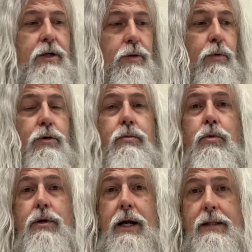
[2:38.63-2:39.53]
you're
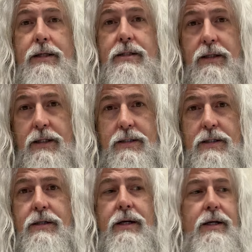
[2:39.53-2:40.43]
more likely to
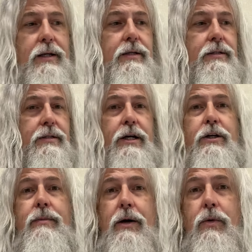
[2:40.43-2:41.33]
listen and
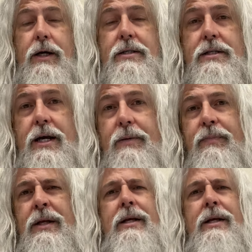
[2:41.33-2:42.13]
care about what I say.